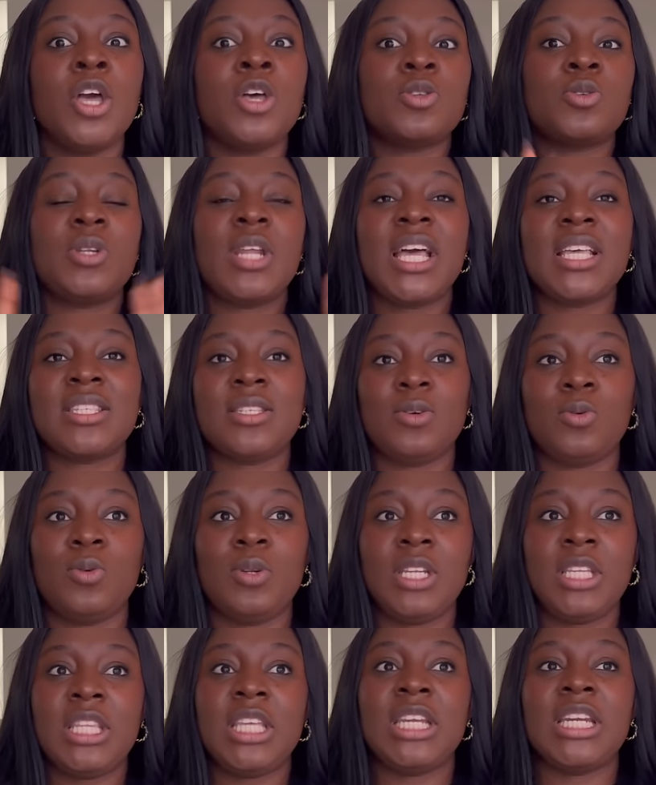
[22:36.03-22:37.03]
So that's the
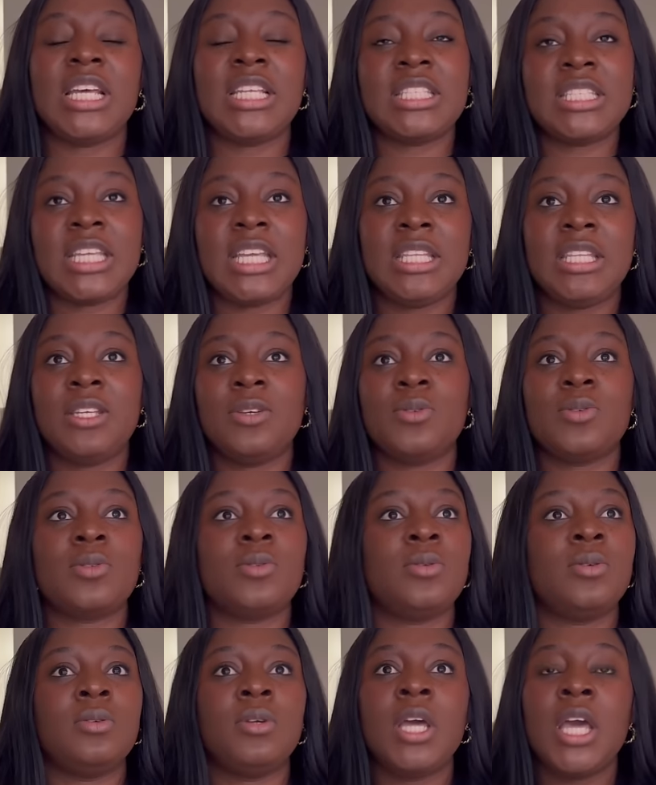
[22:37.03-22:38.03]
only thing that entails.
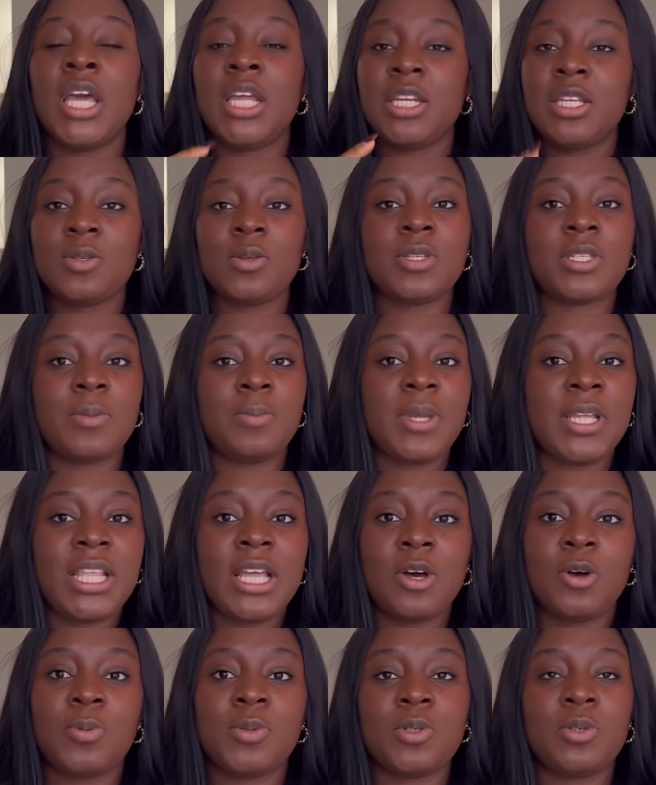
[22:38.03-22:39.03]
So this was a better
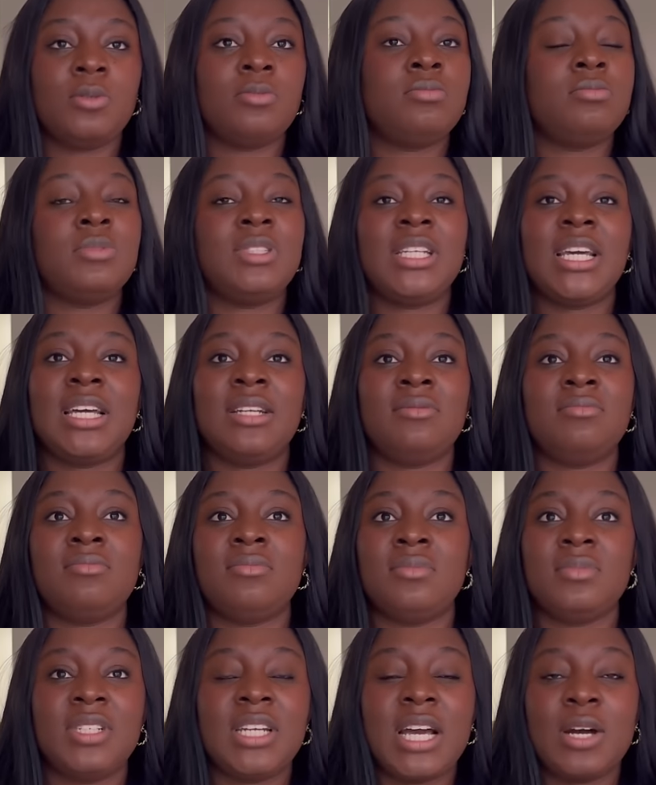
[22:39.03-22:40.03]
option than
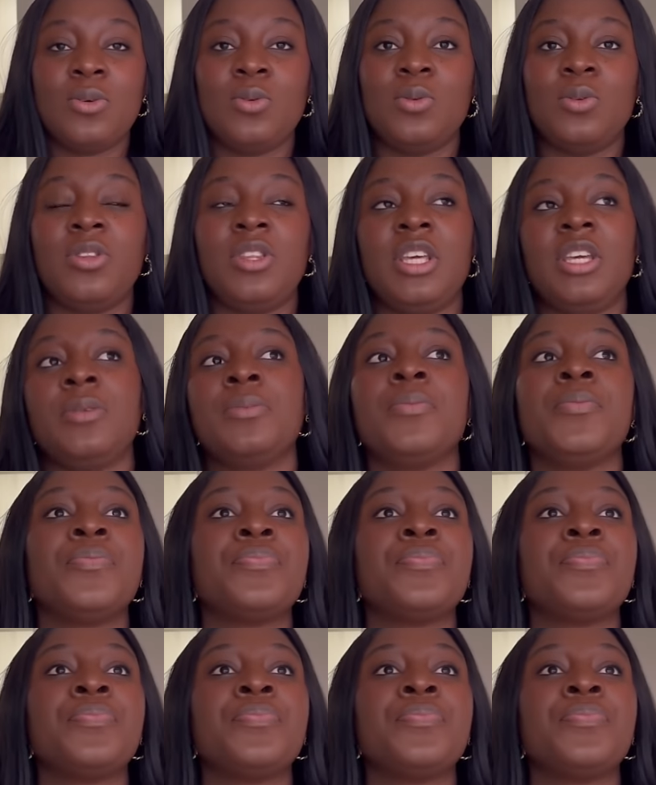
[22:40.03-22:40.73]
that whole thing.